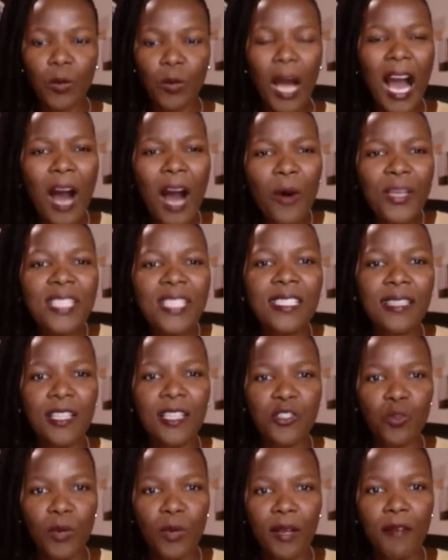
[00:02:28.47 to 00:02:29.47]
how is it
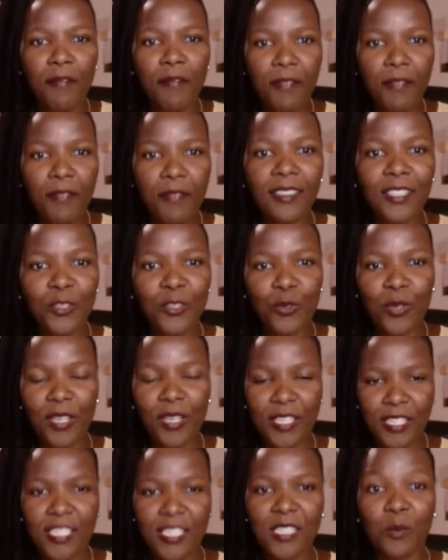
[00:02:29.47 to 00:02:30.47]
that you want to feel in your
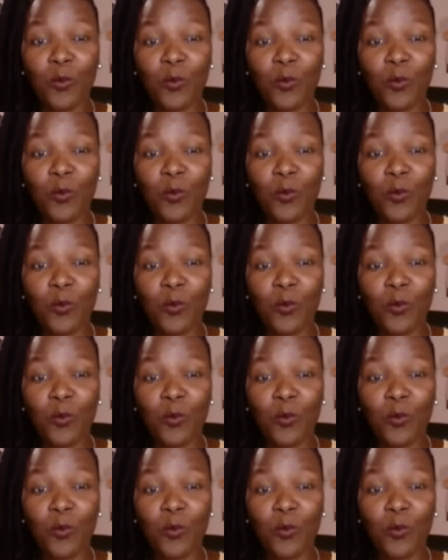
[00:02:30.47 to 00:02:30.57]
relationship?